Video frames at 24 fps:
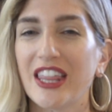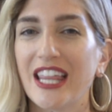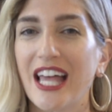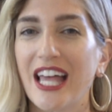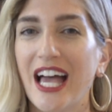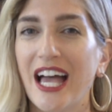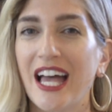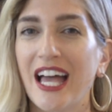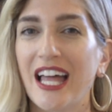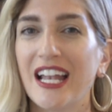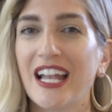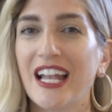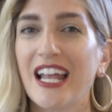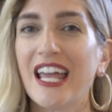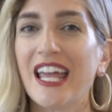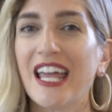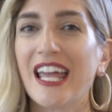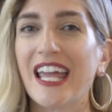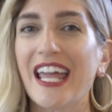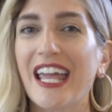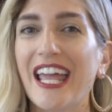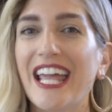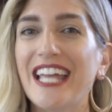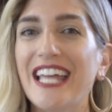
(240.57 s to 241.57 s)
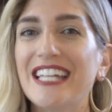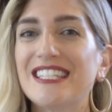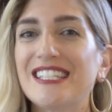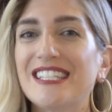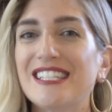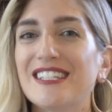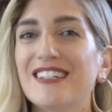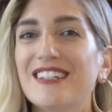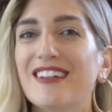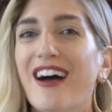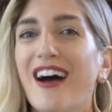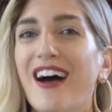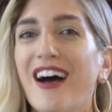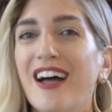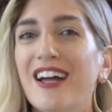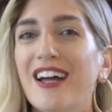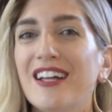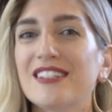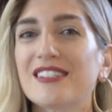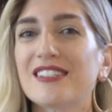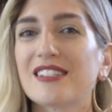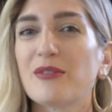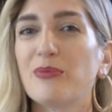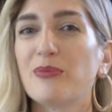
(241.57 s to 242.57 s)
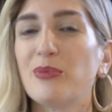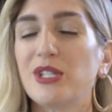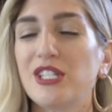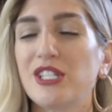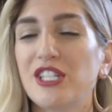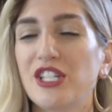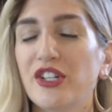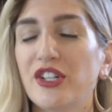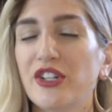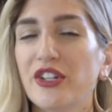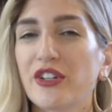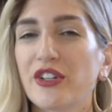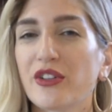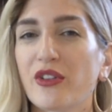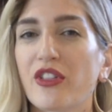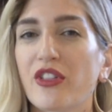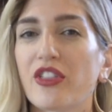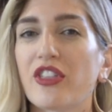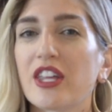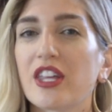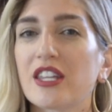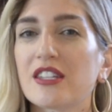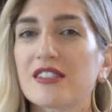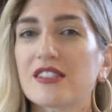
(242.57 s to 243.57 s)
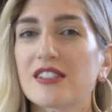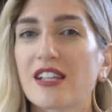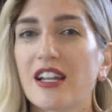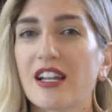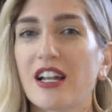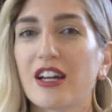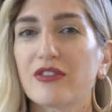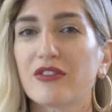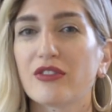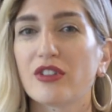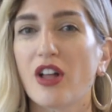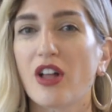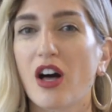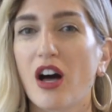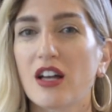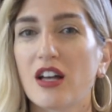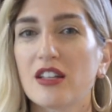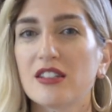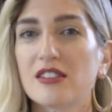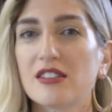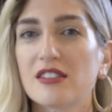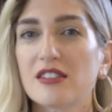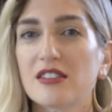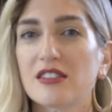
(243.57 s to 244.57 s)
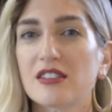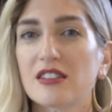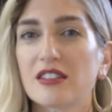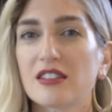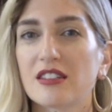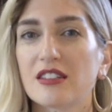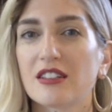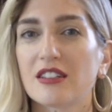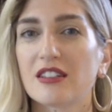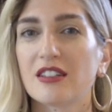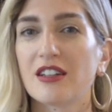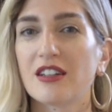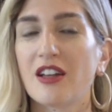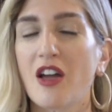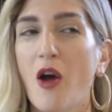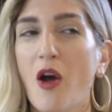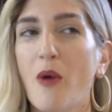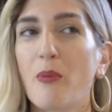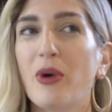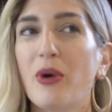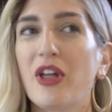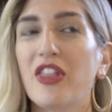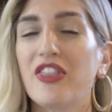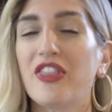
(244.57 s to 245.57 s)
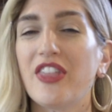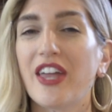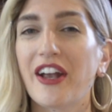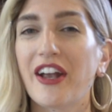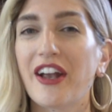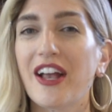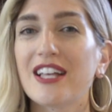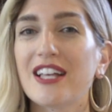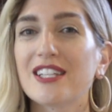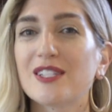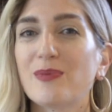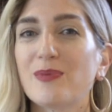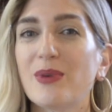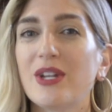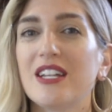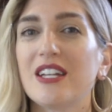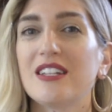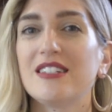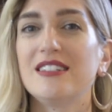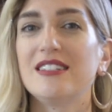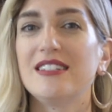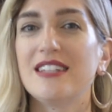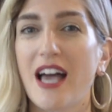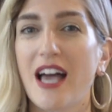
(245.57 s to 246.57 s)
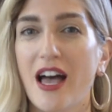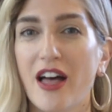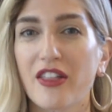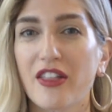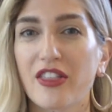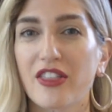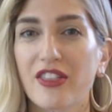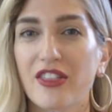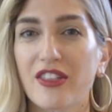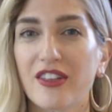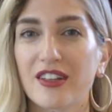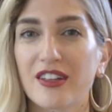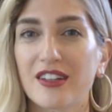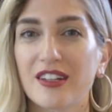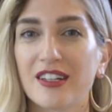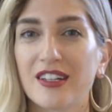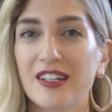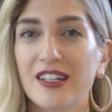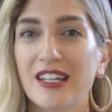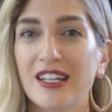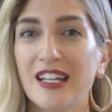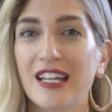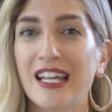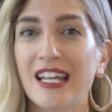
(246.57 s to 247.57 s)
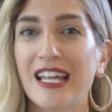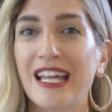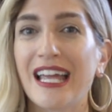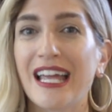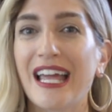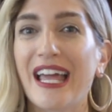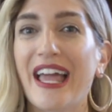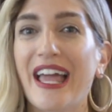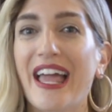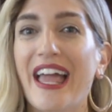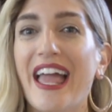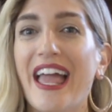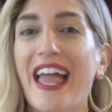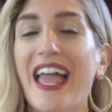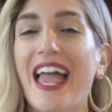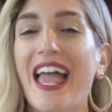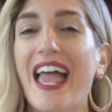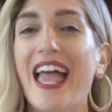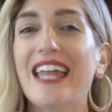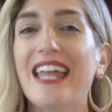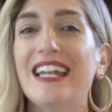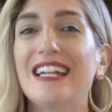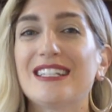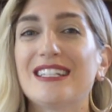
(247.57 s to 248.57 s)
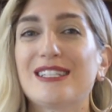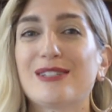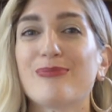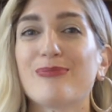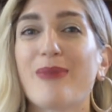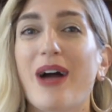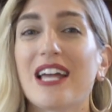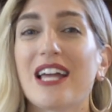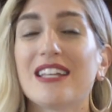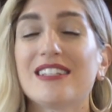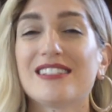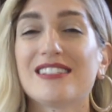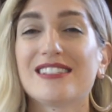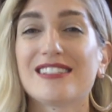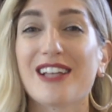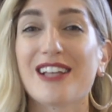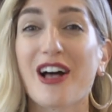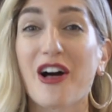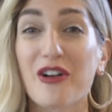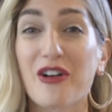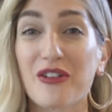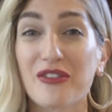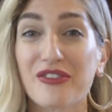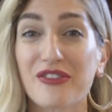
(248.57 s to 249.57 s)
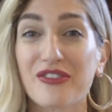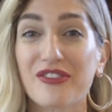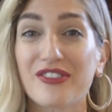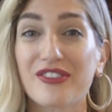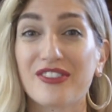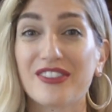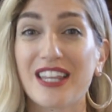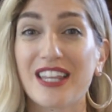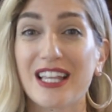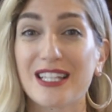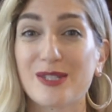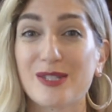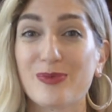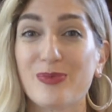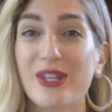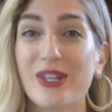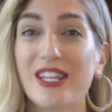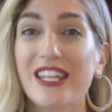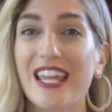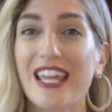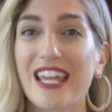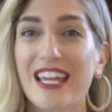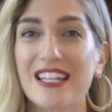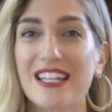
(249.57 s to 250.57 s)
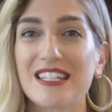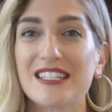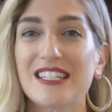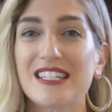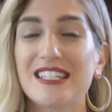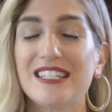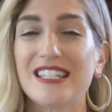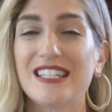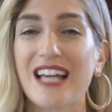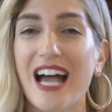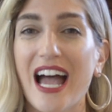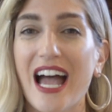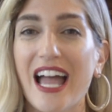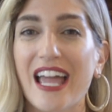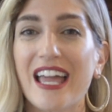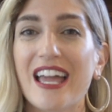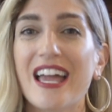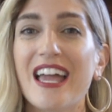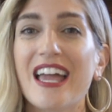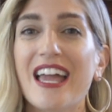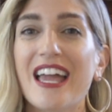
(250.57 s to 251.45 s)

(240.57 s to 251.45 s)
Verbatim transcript: that it's not material things that I've lost, but there has been a death, and it's myself that's began to die.